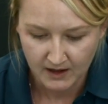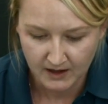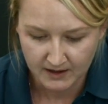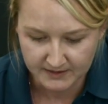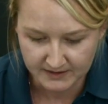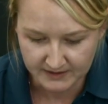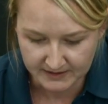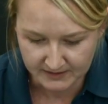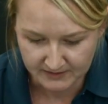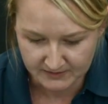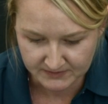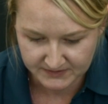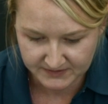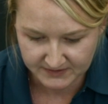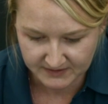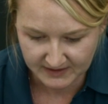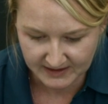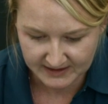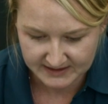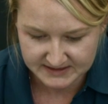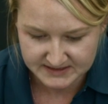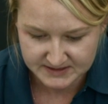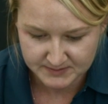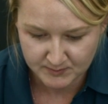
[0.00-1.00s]
and then I'll
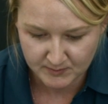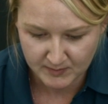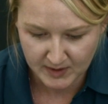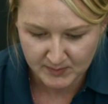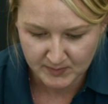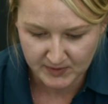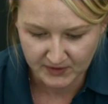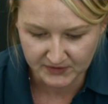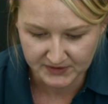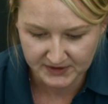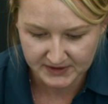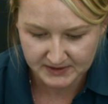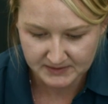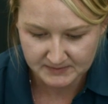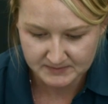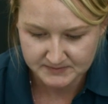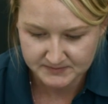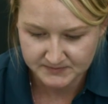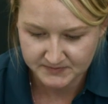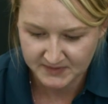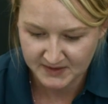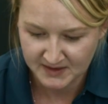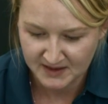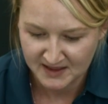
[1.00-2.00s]
select my building.
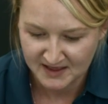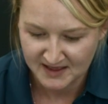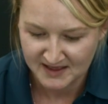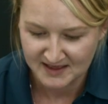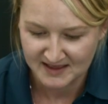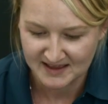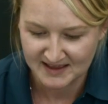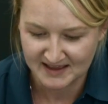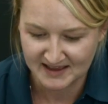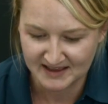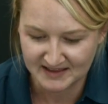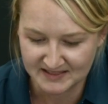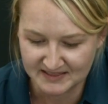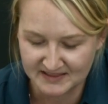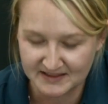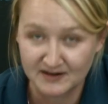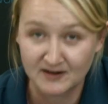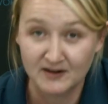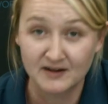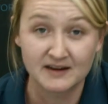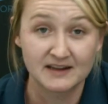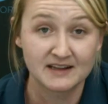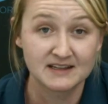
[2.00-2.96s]
And there it